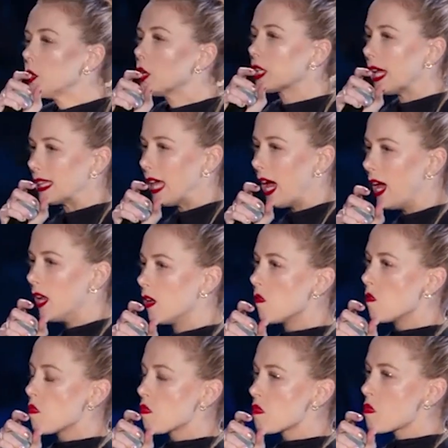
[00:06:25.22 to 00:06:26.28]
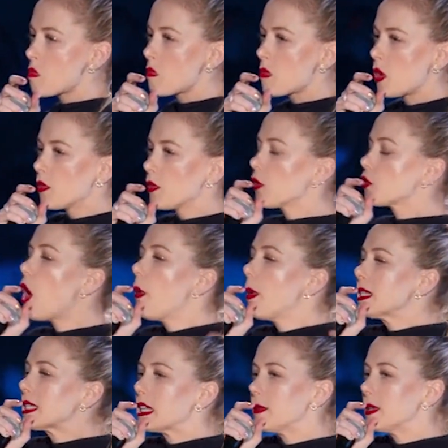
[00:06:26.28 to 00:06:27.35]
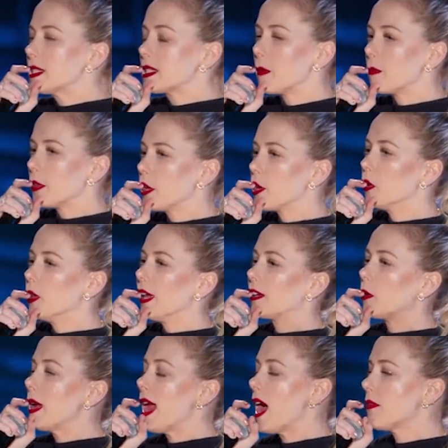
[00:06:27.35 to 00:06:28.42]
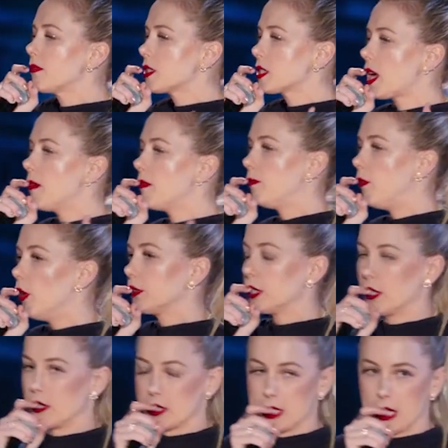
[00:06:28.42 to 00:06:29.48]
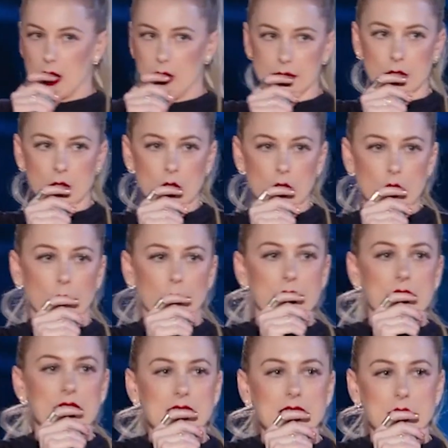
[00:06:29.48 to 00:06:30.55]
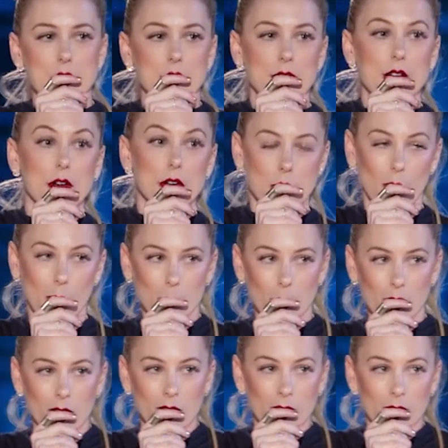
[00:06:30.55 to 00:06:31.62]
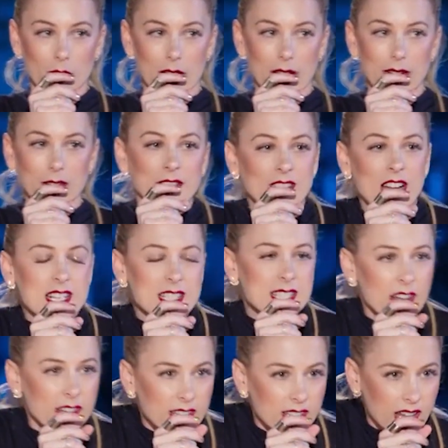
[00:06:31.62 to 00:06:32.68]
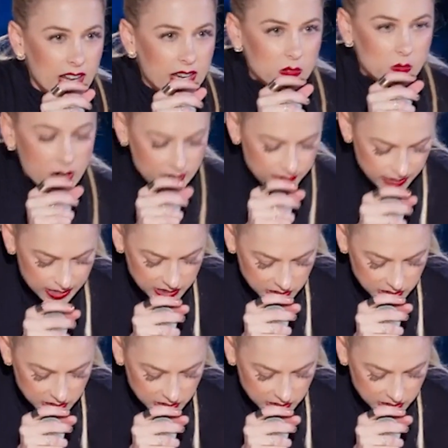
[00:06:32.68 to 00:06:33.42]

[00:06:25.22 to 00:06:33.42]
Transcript: do look like that. There's always gonna be something you don't like, and we have to stop faulting ourselves for things that are very normal, right? Oh, I've got cellulite. What if he